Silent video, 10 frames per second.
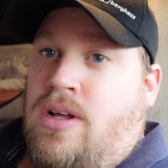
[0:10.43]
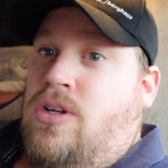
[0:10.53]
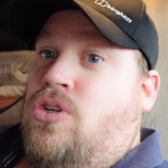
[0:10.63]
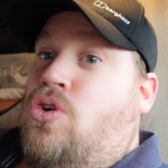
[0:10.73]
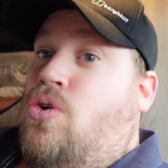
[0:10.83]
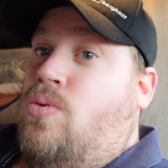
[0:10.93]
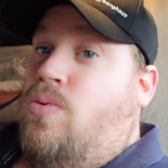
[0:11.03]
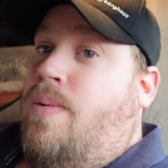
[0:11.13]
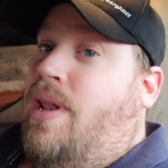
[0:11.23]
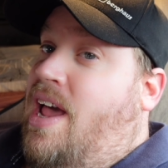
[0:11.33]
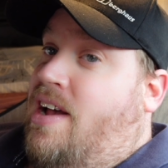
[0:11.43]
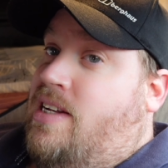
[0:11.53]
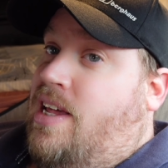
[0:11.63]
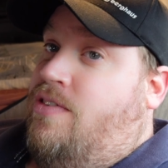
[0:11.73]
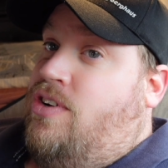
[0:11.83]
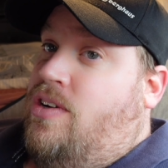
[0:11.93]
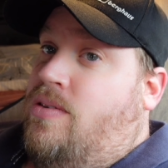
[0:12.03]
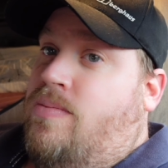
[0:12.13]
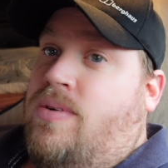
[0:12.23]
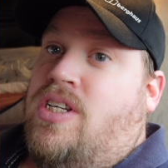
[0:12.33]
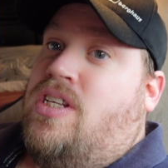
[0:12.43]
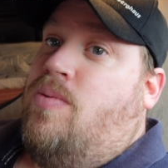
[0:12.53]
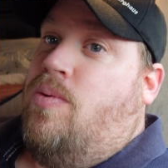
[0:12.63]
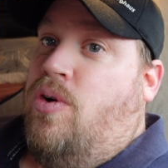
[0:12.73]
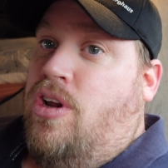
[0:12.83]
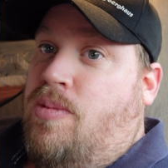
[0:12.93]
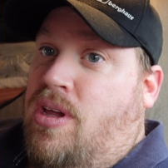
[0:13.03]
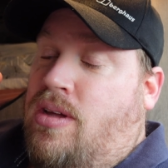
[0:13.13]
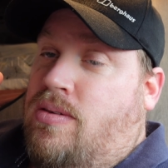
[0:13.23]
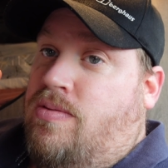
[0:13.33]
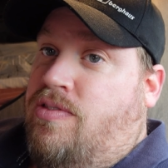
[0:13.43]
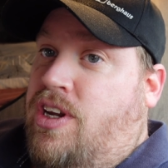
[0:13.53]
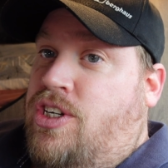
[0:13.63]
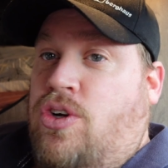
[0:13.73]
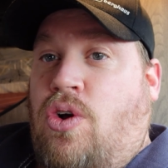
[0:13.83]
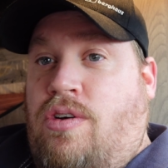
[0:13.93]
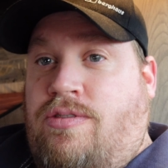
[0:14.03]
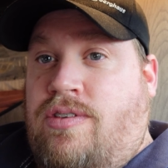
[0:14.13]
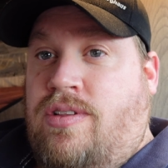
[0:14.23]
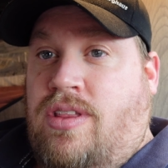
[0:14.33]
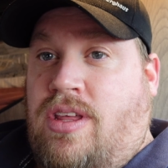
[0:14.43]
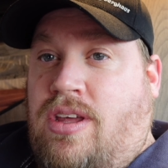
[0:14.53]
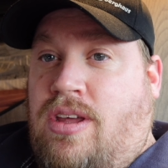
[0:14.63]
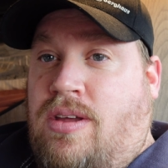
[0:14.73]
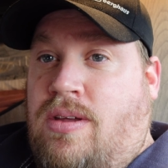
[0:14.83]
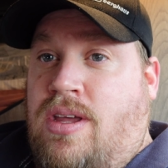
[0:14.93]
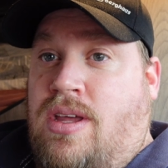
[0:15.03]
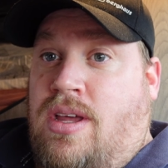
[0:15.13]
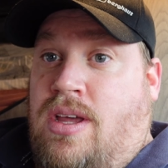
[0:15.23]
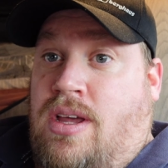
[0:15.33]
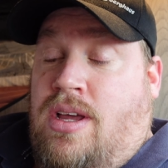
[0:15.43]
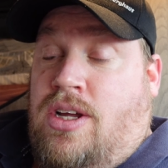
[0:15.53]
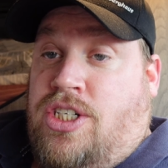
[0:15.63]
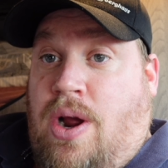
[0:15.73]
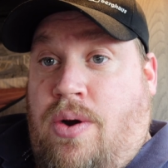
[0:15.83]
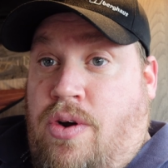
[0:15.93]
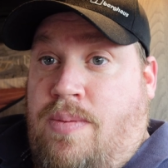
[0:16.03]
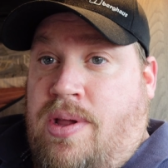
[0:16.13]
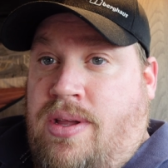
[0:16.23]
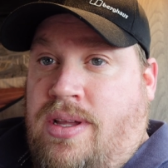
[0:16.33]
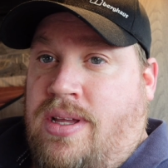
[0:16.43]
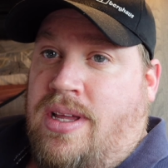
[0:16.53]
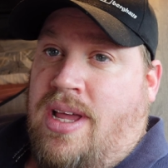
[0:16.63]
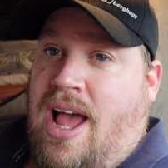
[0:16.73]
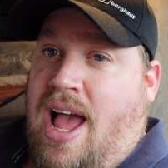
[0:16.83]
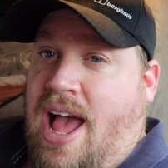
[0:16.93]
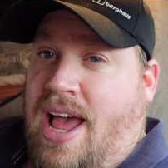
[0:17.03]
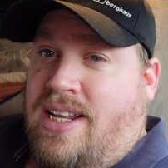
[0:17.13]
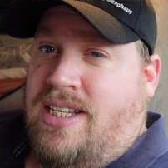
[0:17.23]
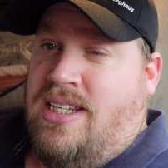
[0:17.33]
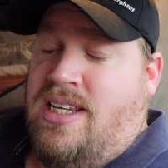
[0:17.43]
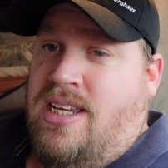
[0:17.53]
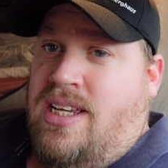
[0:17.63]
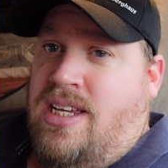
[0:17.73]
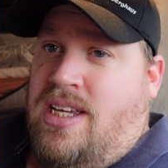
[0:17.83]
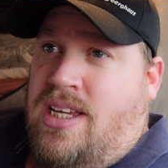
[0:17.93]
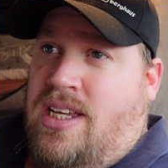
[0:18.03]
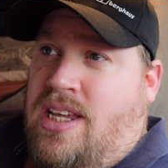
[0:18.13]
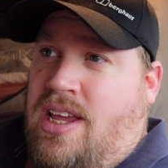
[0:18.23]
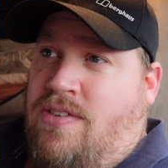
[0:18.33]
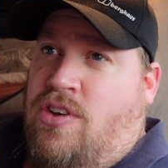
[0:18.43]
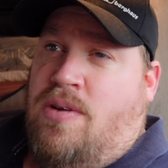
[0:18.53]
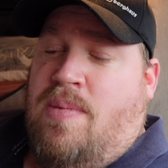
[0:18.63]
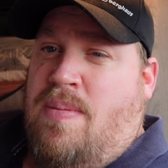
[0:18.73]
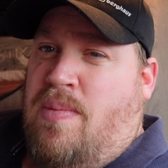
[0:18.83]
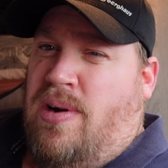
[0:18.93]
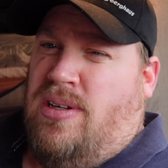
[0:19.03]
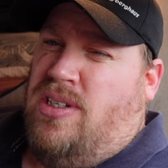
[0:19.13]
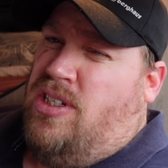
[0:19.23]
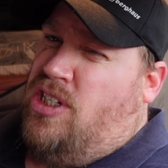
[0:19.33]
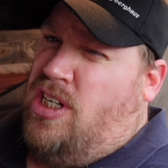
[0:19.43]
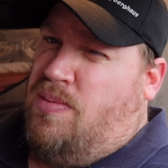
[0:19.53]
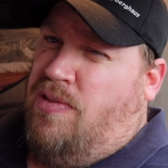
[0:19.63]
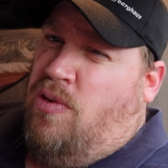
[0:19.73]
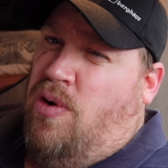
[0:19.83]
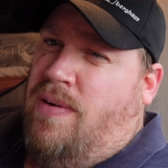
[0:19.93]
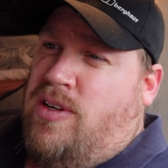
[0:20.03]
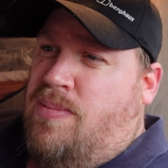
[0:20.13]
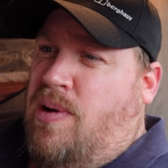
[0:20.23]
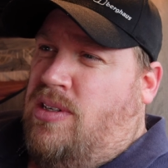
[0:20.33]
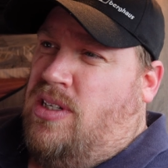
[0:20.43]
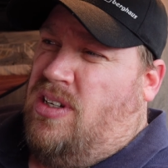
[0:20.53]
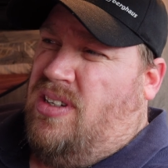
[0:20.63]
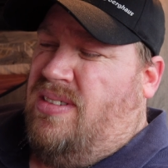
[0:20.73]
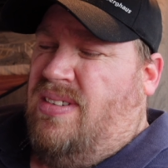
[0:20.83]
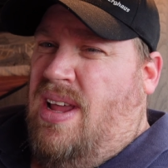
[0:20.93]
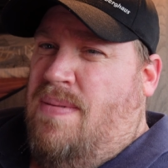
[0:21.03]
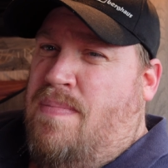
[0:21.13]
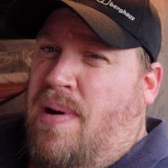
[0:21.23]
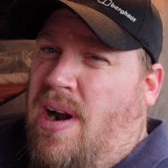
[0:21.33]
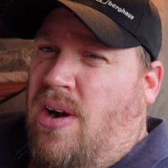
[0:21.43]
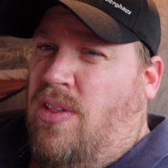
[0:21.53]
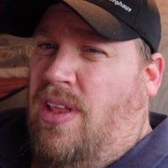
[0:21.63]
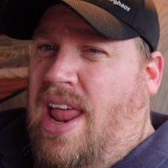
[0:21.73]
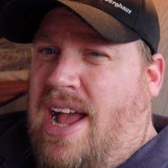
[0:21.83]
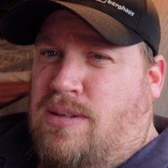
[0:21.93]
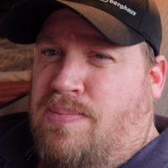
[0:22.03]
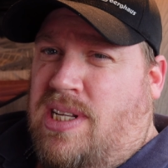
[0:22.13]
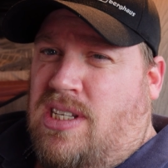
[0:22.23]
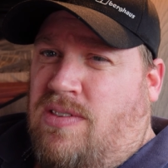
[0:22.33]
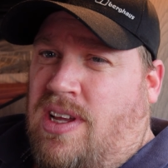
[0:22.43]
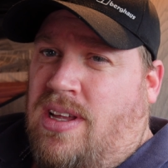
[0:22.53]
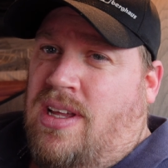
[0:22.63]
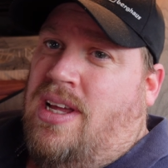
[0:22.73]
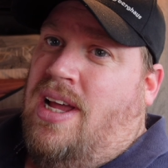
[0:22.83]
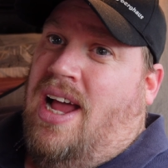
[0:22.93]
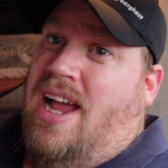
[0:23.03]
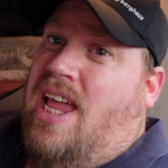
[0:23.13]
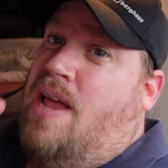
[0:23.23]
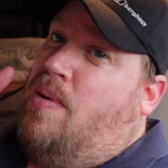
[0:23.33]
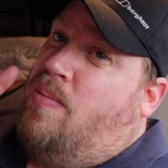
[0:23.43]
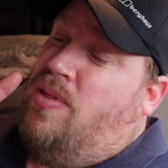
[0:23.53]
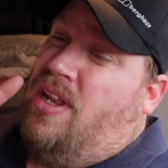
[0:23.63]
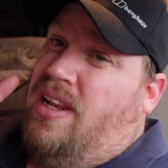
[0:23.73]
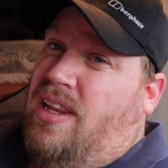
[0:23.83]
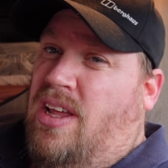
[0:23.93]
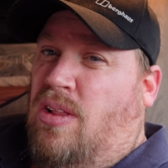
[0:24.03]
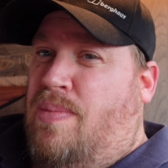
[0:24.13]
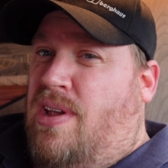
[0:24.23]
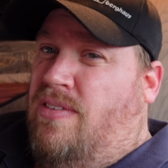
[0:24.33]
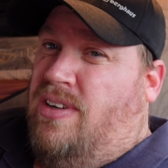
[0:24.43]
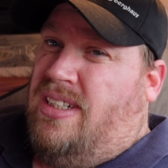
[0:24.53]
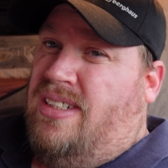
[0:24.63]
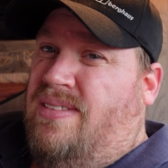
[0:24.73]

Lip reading: So where we left you is that we were going to be finishing off the shower room, and if you remember, just before I was about to embark on the last bits of it, I came up with a little bit of a